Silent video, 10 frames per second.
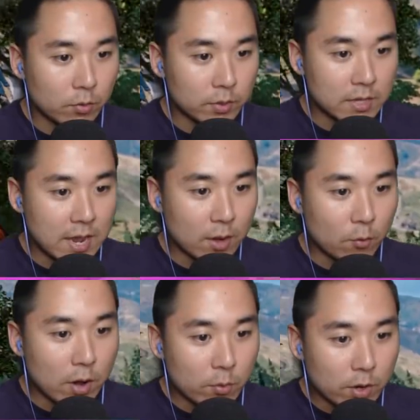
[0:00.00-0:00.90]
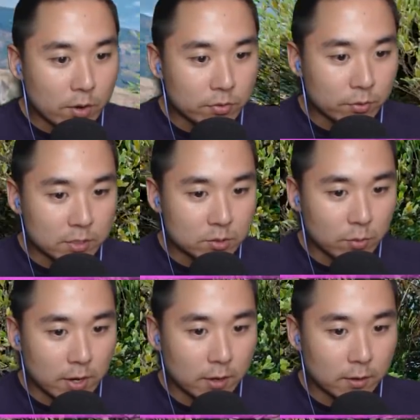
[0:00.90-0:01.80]
What the heck? Why are we going through this
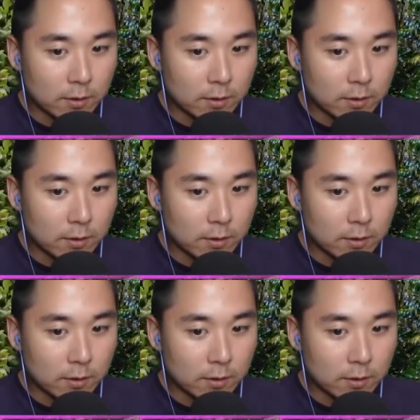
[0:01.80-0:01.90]
way?